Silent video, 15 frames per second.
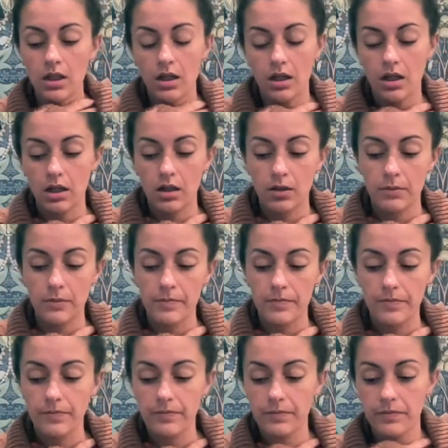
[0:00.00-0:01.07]

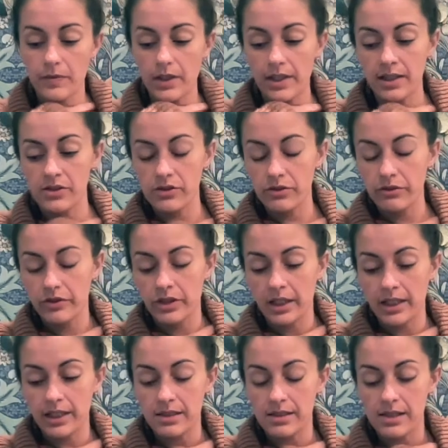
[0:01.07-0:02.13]
I do feel
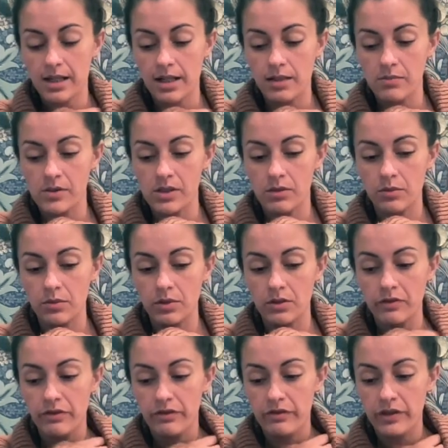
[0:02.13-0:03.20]
like at times it would
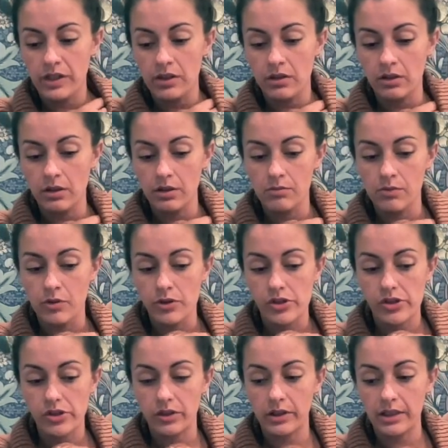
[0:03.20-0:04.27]
feel
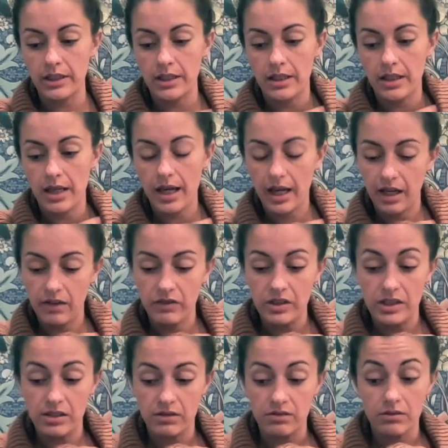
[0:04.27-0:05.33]
emotionally heavy
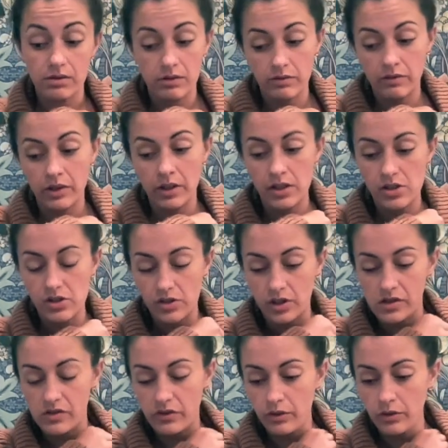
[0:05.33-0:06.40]
and very
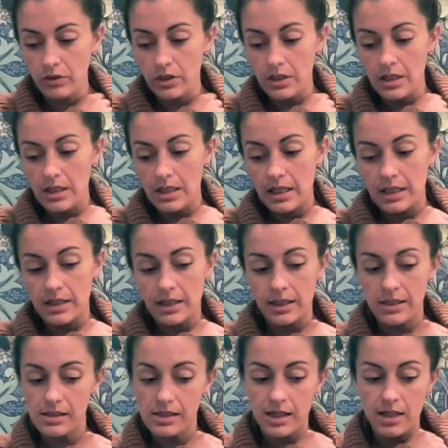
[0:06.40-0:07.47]
stressful. And then
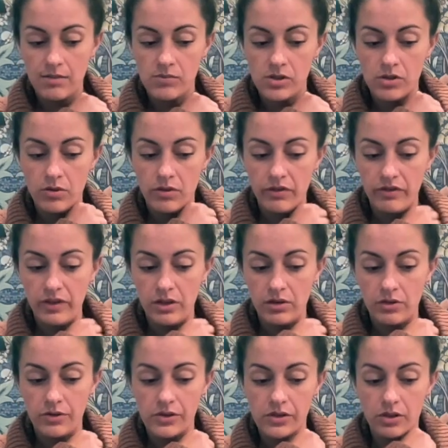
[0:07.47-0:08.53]
at times you would
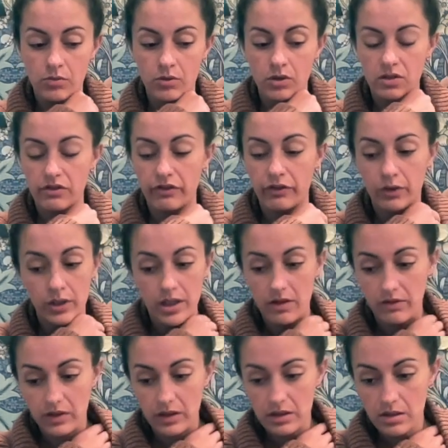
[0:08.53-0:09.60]
feel somewhat free
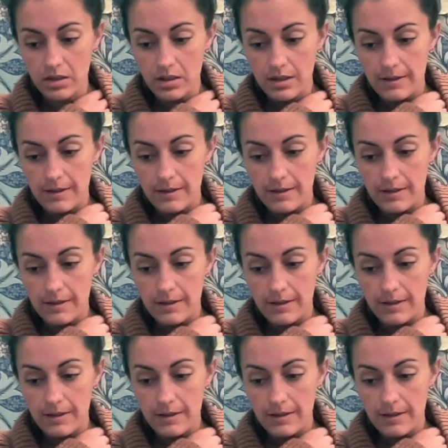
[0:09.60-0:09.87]
of it.